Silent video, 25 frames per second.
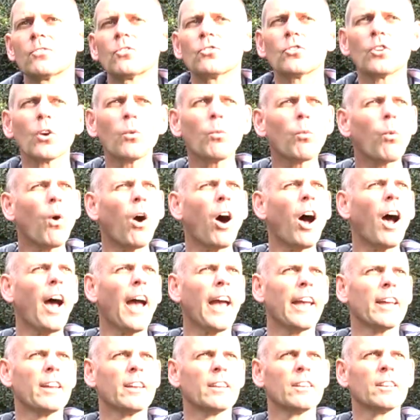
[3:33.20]
So
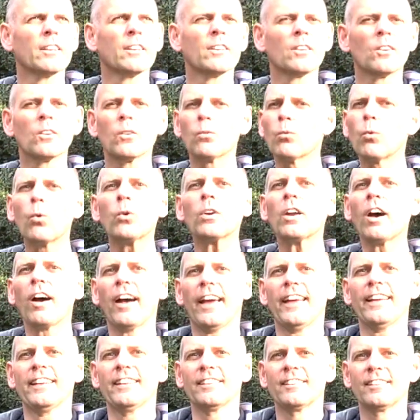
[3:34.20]
why would
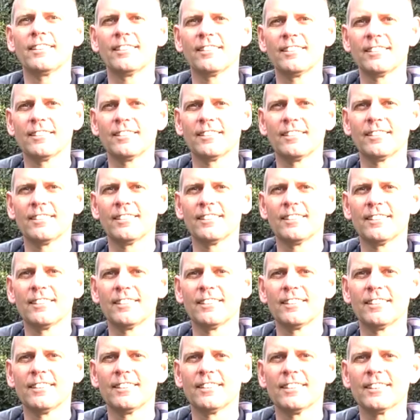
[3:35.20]
I
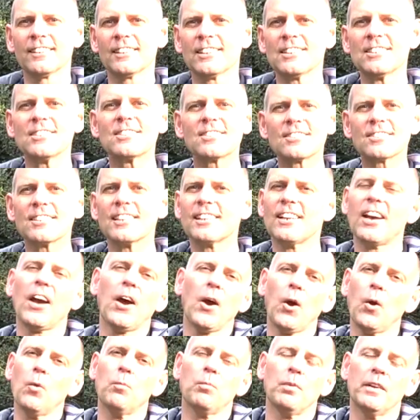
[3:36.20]
consider
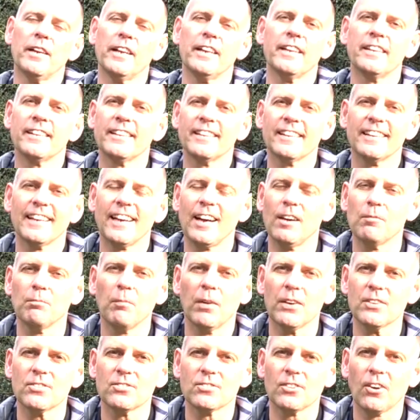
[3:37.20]
opening up
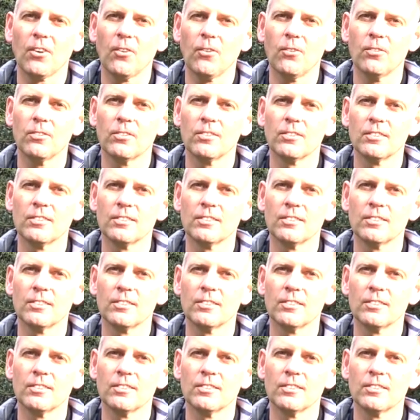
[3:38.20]
my soul?